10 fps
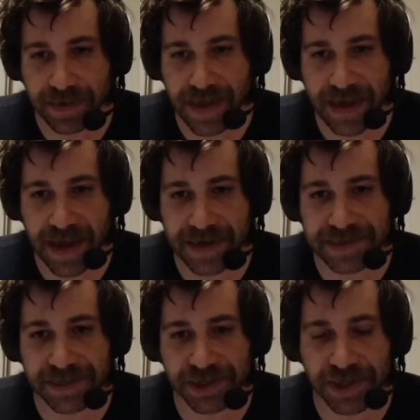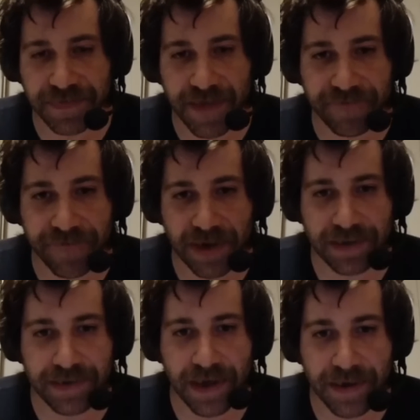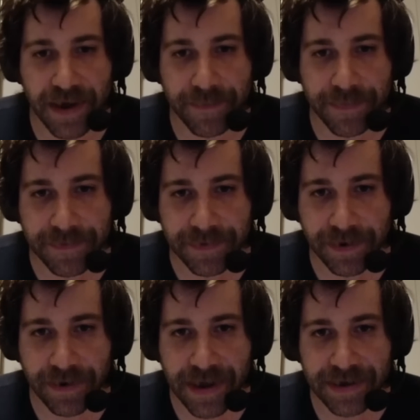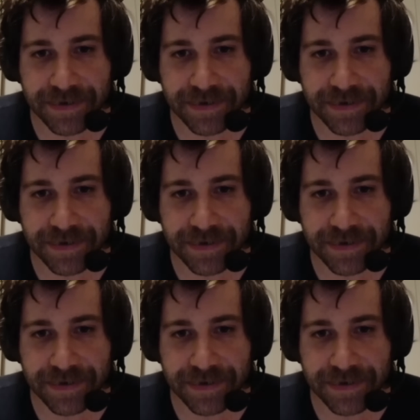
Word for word: That guy needs to shut that fucking gun up, right?